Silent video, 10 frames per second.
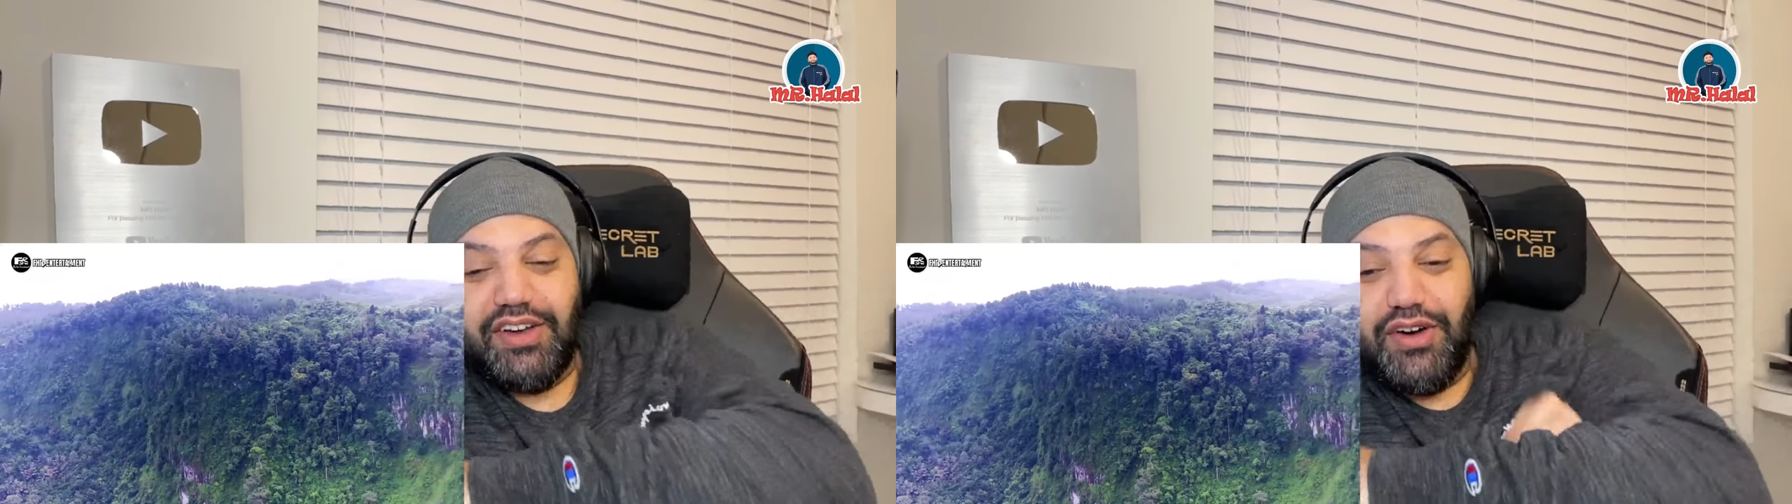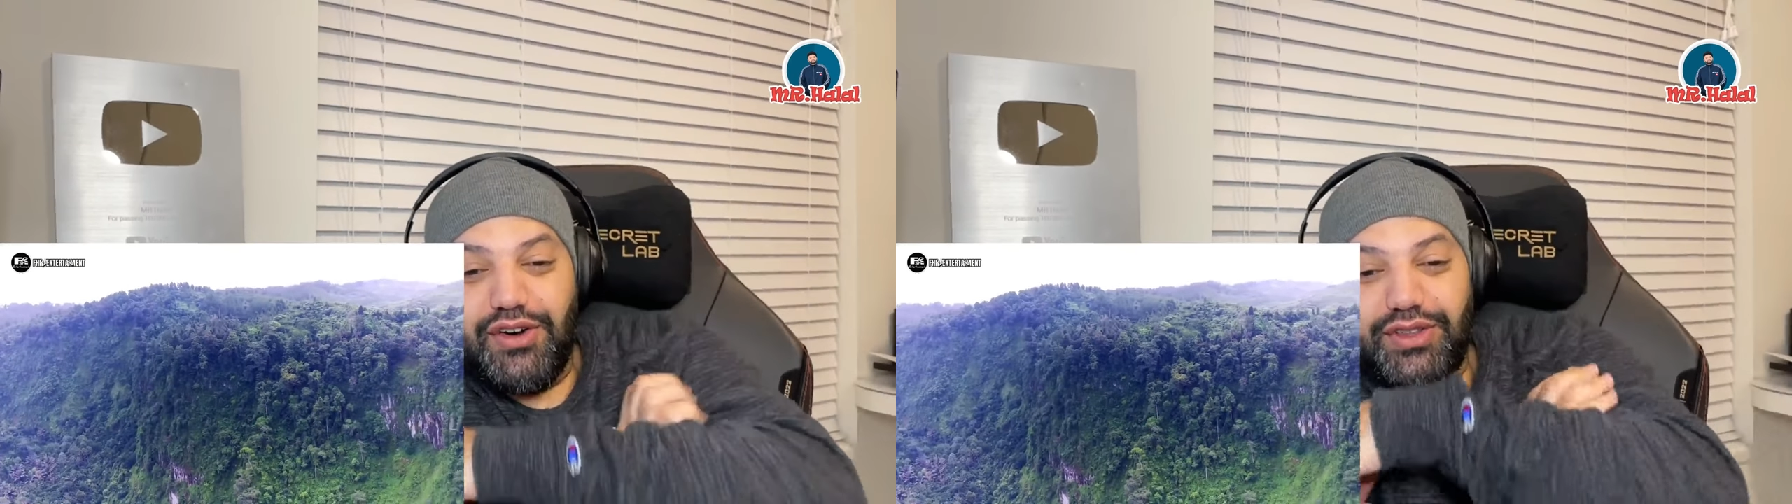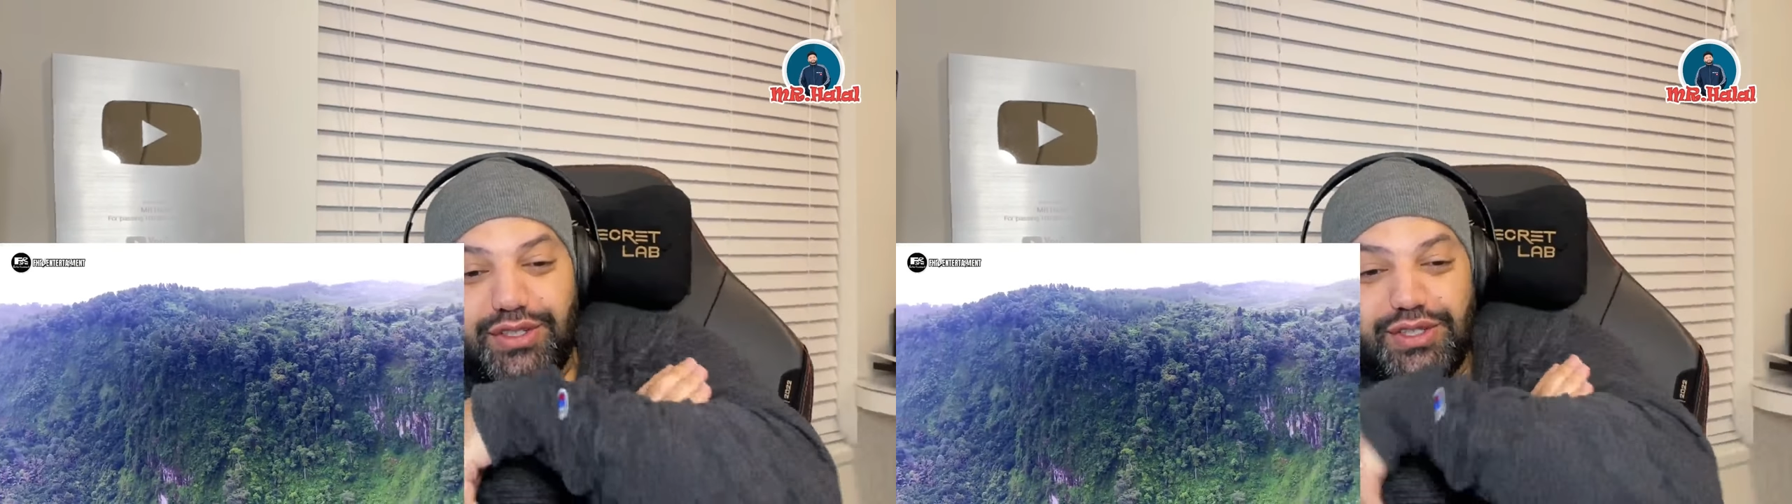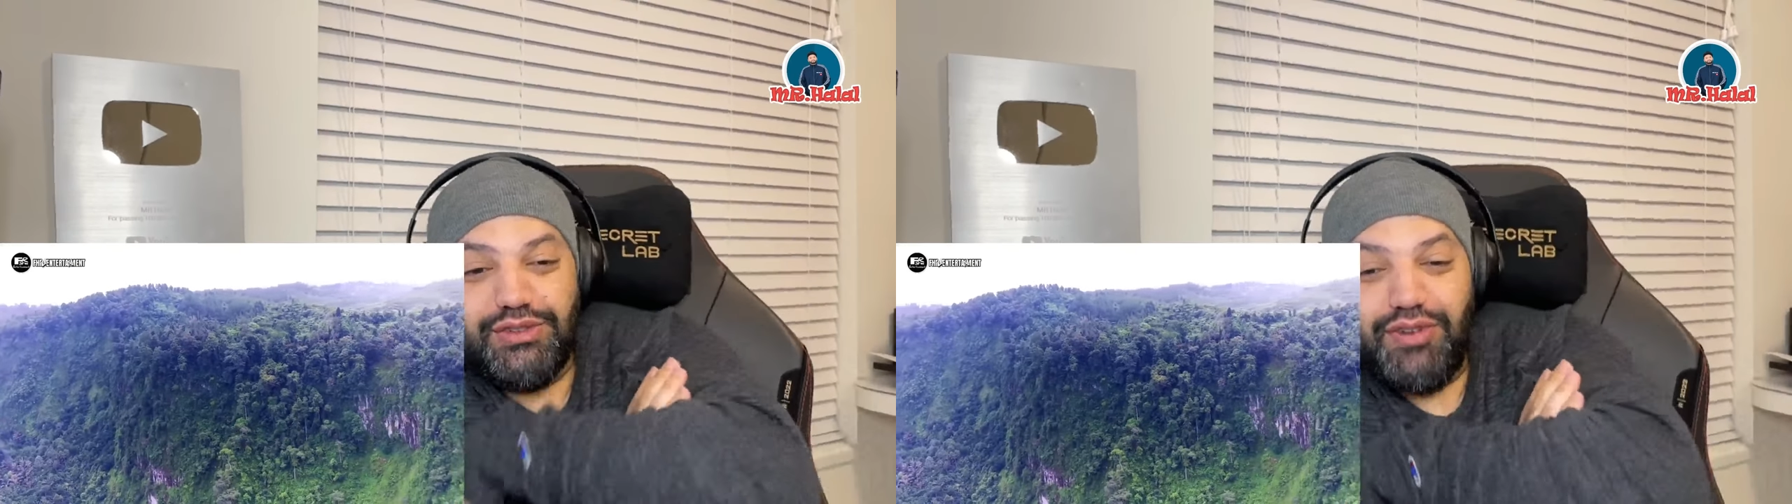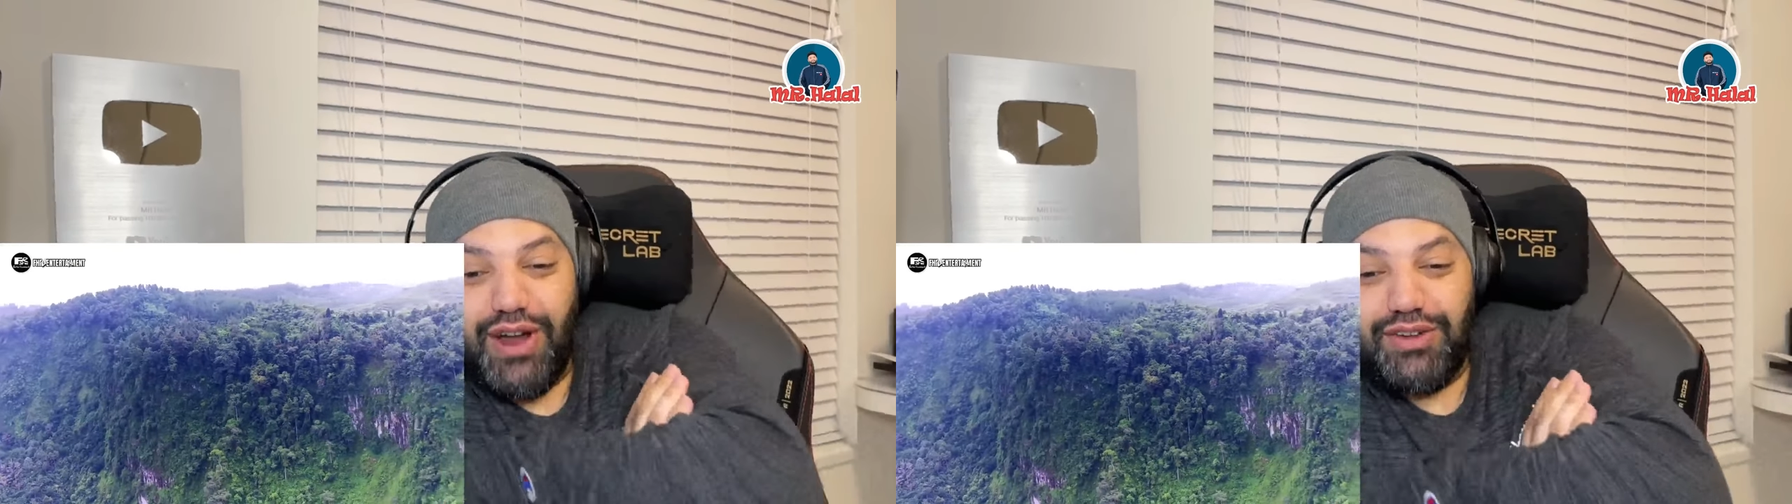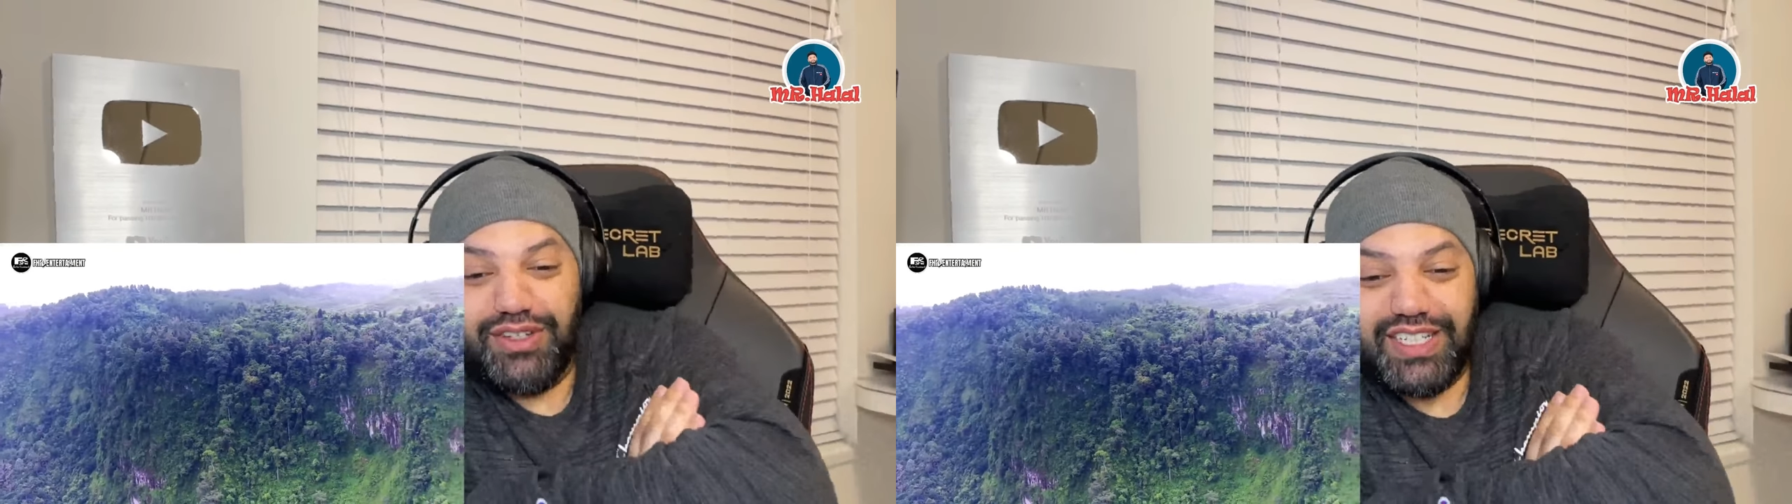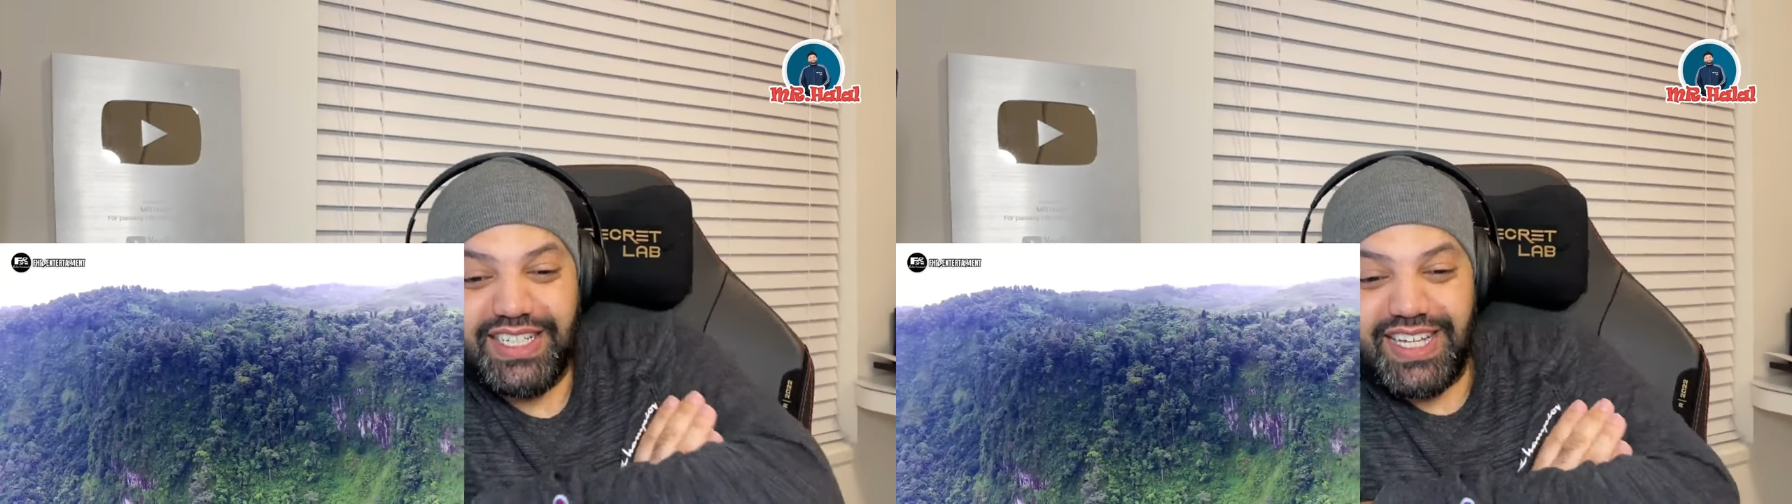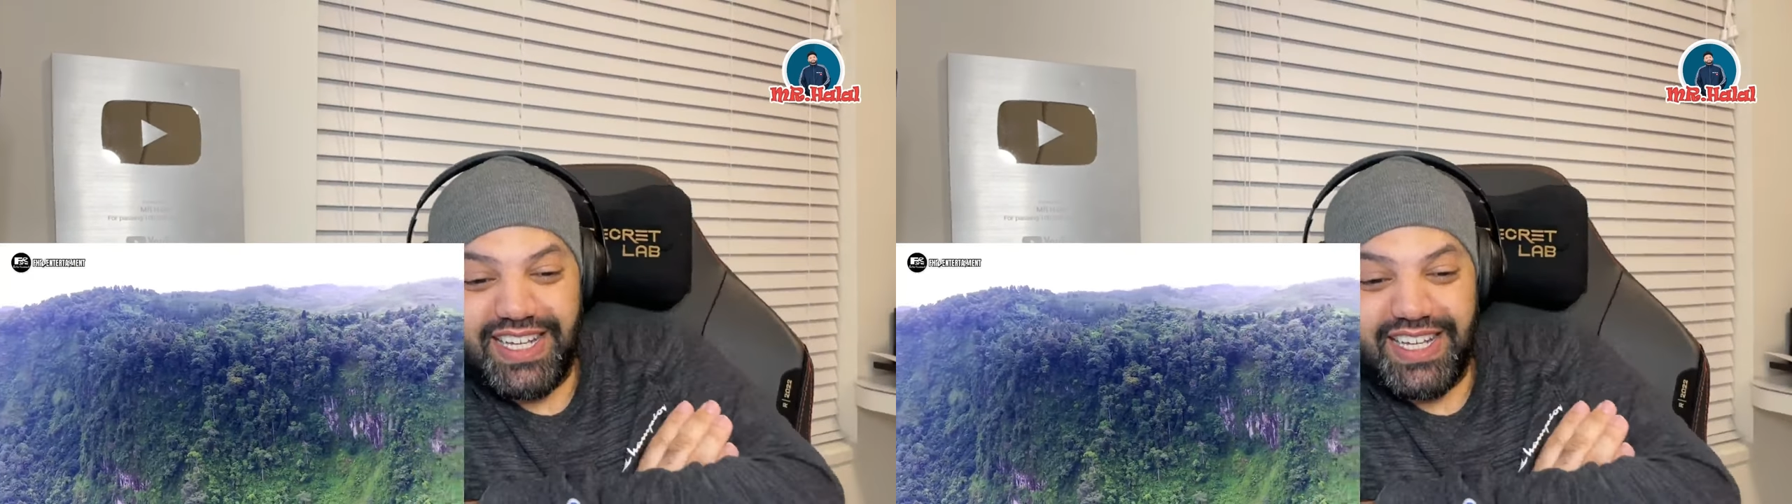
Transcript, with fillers: all the surrounding